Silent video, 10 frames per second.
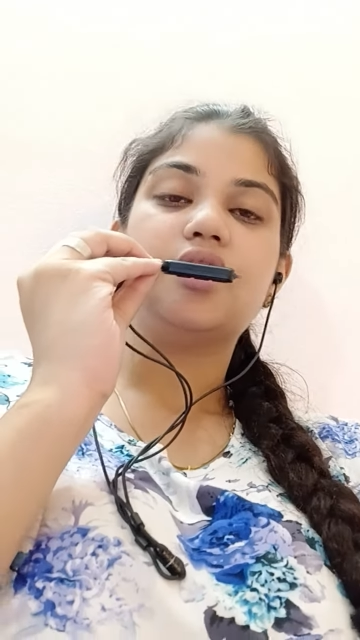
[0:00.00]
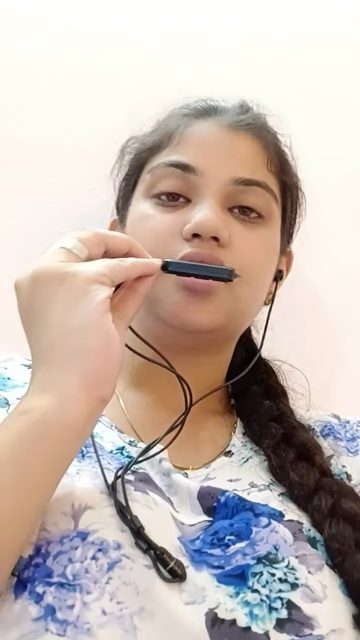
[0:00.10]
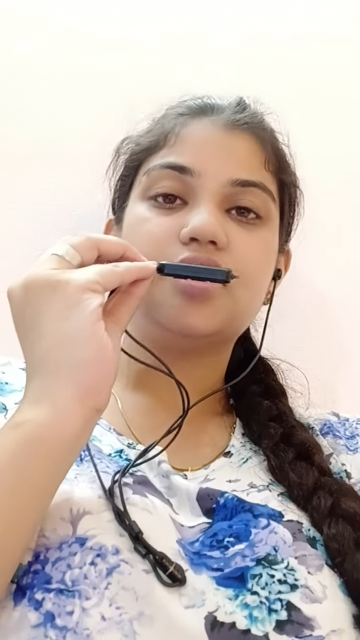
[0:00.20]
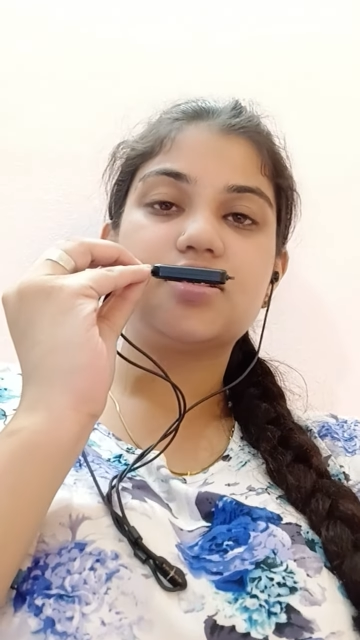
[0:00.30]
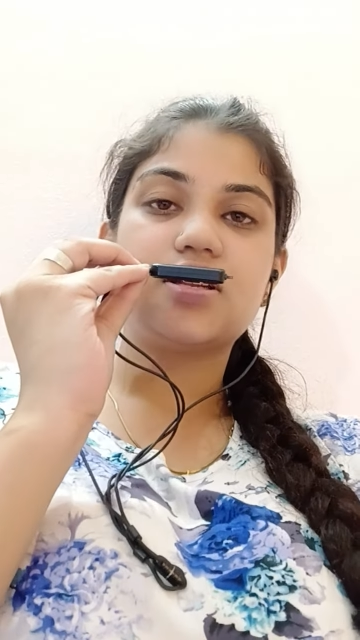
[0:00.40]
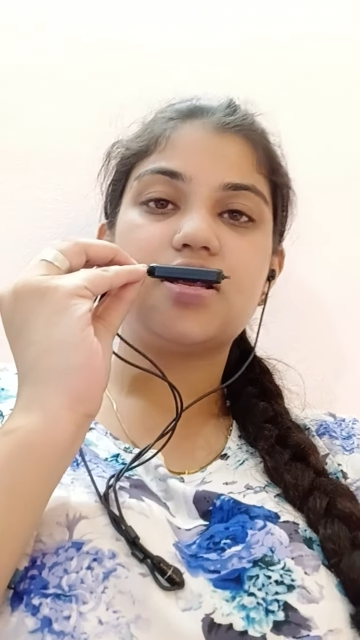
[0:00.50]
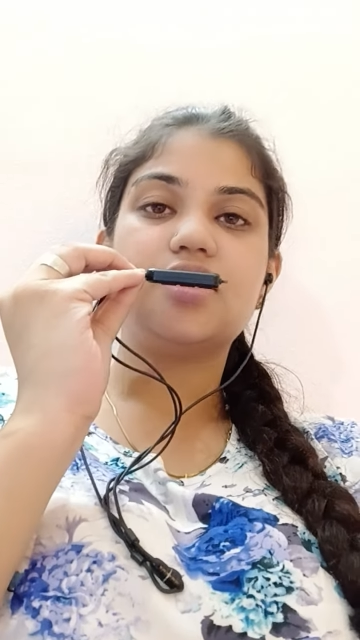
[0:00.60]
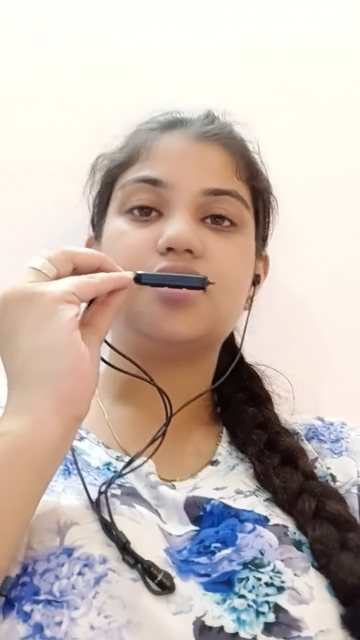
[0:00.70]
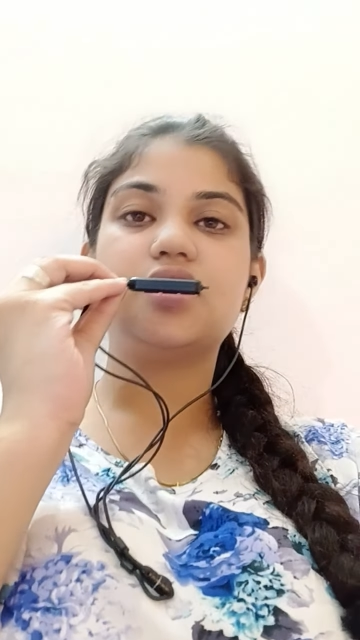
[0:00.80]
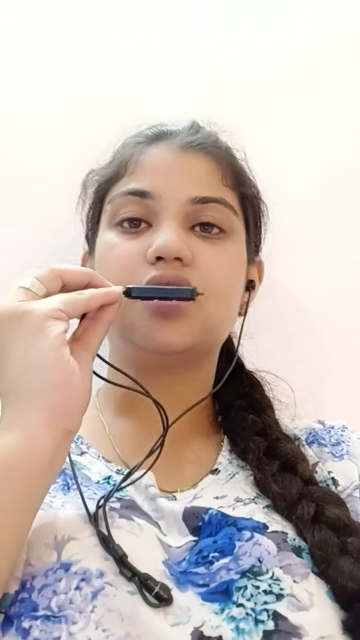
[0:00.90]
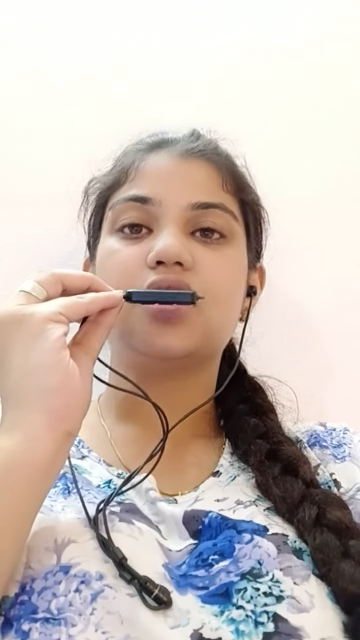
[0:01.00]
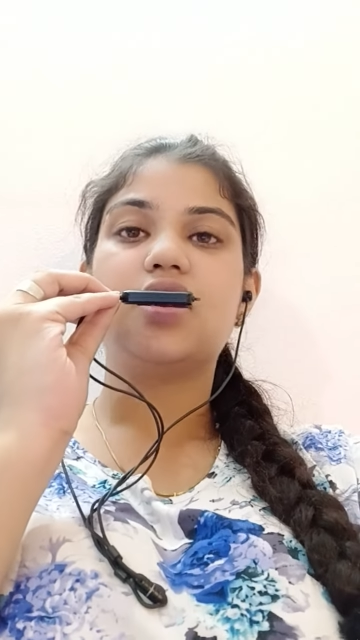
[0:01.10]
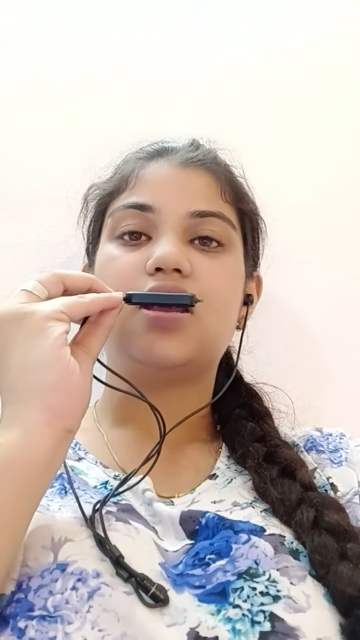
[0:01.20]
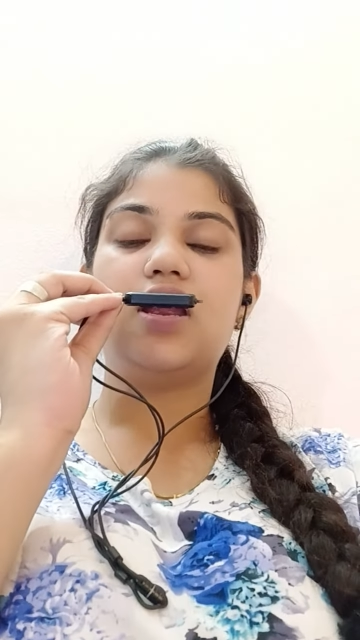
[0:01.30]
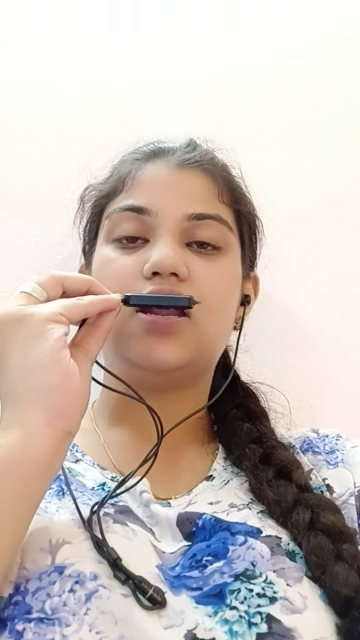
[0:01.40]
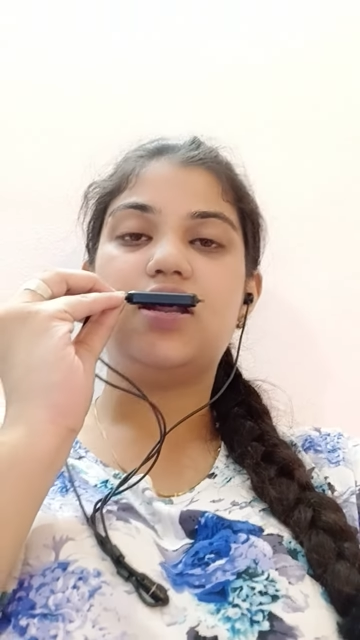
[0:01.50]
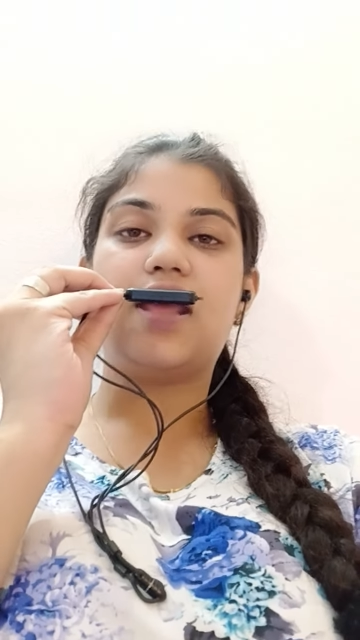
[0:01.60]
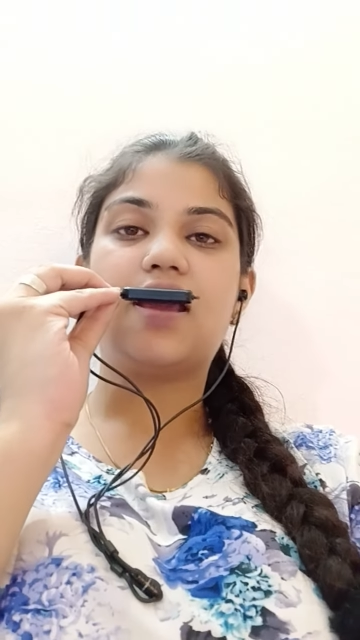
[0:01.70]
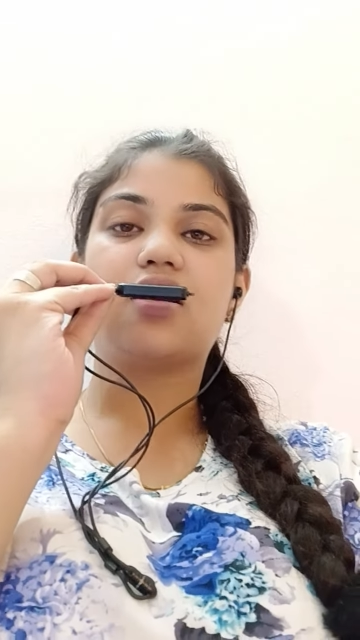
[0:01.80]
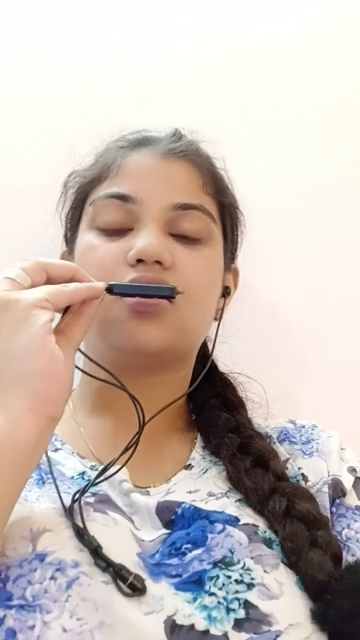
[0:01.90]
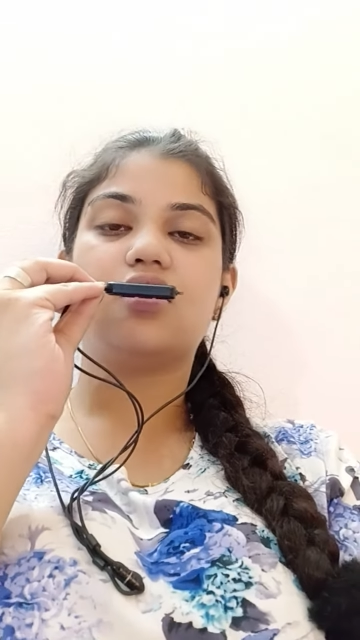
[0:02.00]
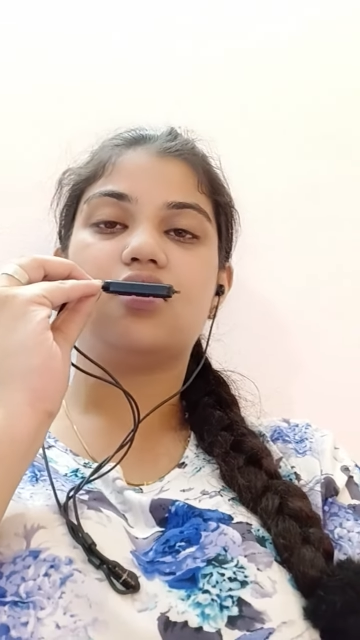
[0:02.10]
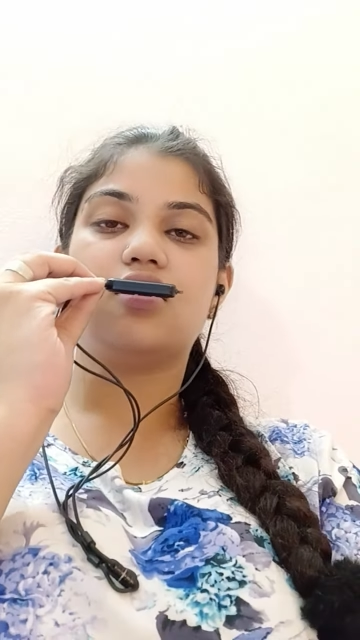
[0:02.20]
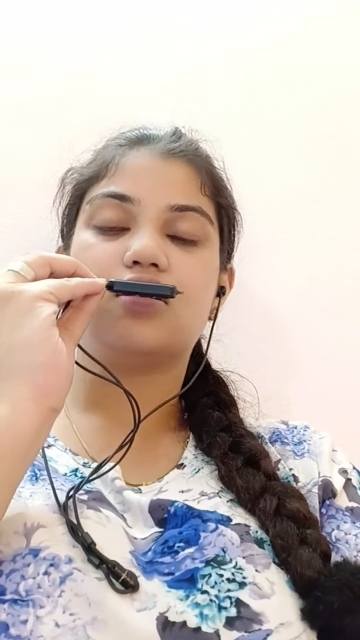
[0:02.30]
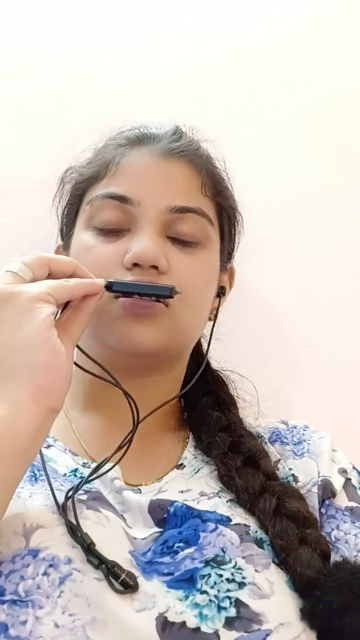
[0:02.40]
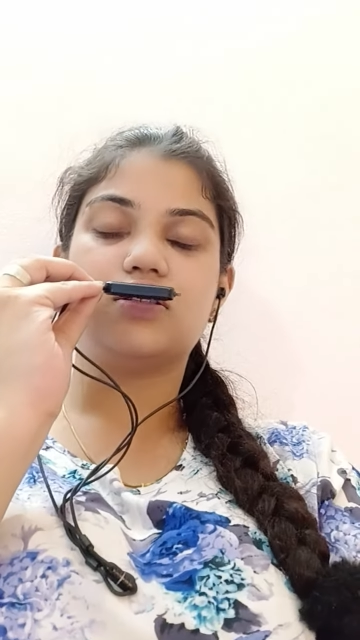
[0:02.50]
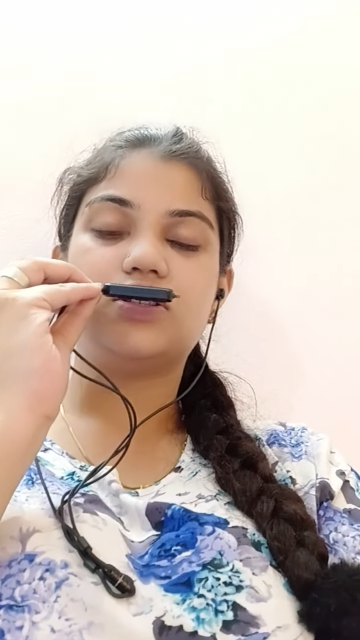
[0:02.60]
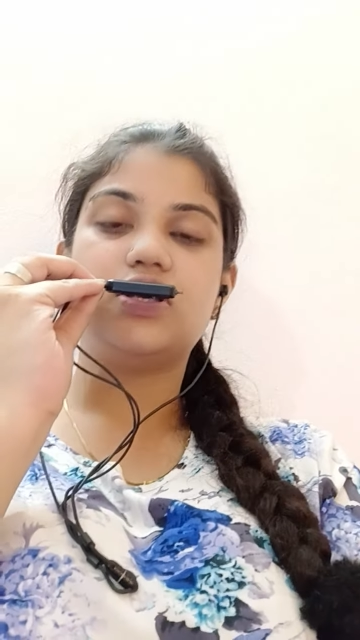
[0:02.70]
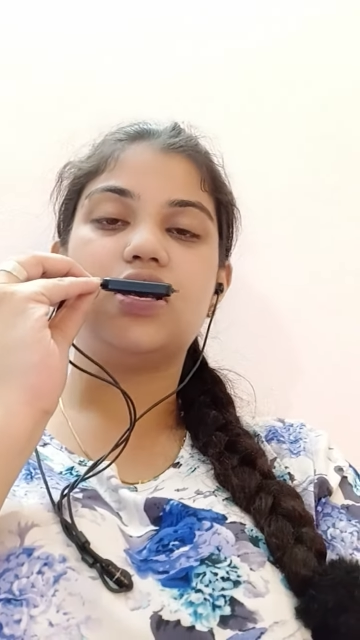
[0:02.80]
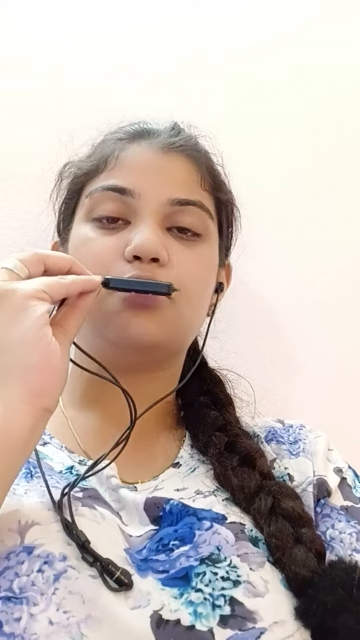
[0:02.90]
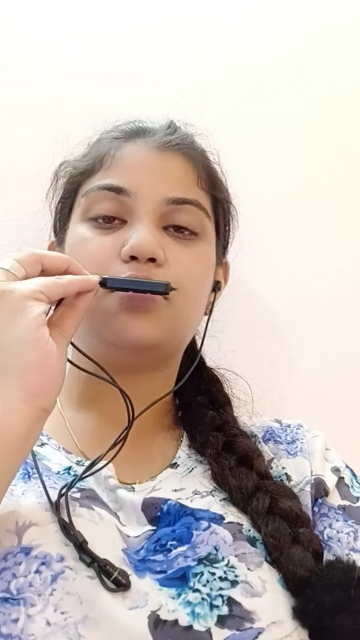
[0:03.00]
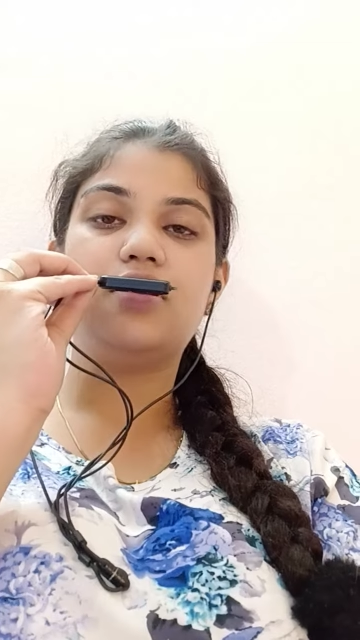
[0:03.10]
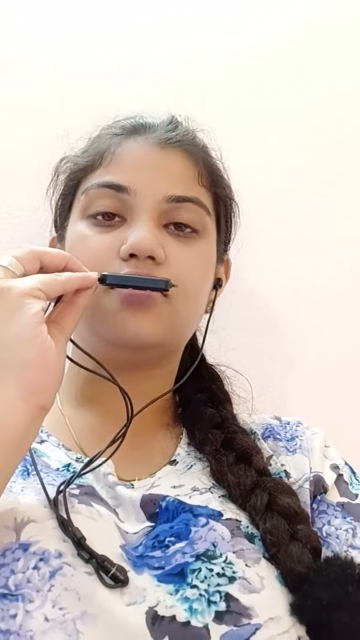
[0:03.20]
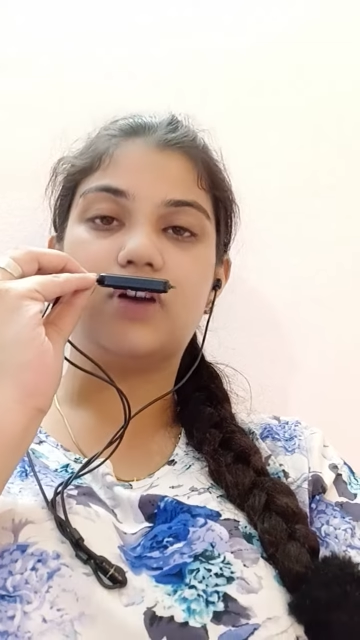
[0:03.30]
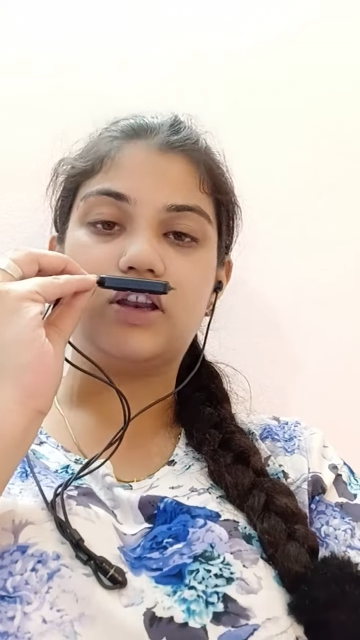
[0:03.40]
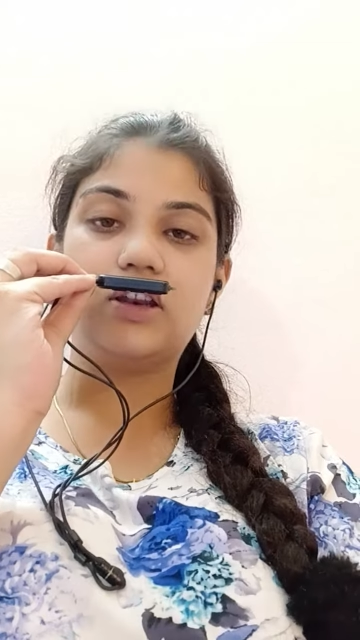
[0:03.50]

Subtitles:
This raising intact GLP-1